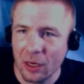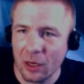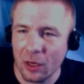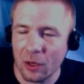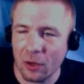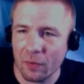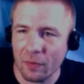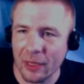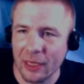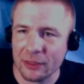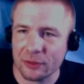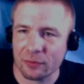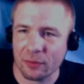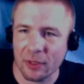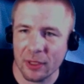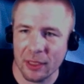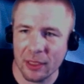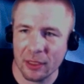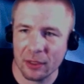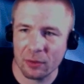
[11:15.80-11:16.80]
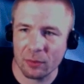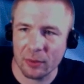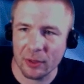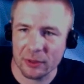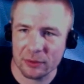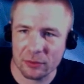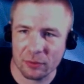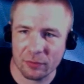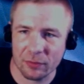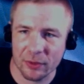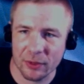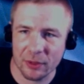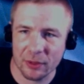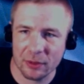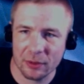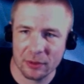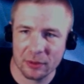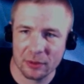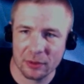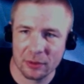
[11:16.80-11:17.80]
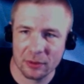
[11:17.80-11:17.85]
Oh, that's right. I know why it's over there.